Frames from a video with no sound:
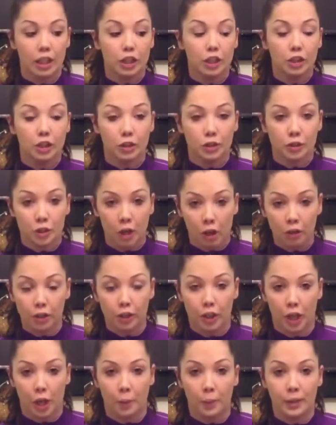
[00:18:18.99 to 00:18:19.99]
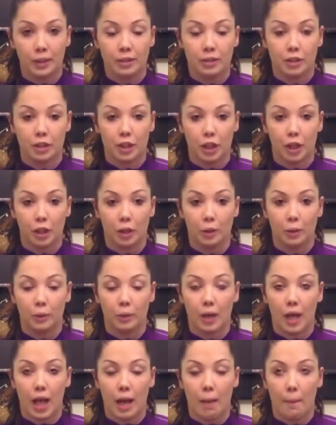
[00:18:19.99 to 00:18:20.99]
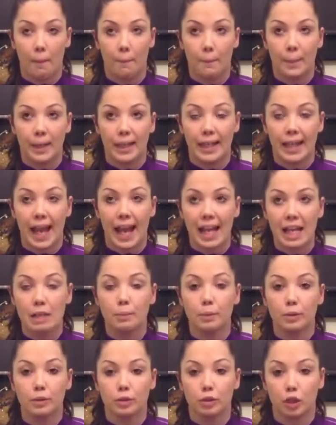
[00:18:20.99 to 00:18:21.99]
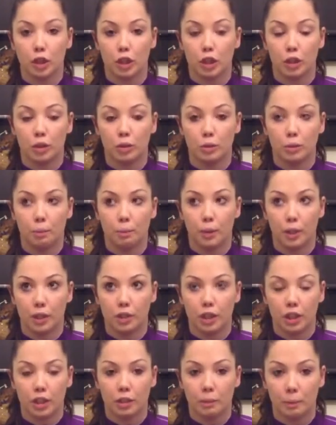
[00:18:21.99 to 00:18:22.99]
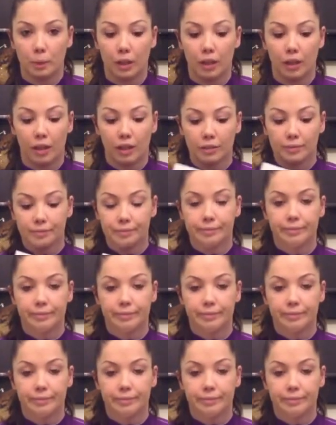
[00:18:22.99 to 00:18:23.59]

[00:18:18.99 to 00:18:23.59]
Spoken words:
You're not going to be able to put a chocolate bar,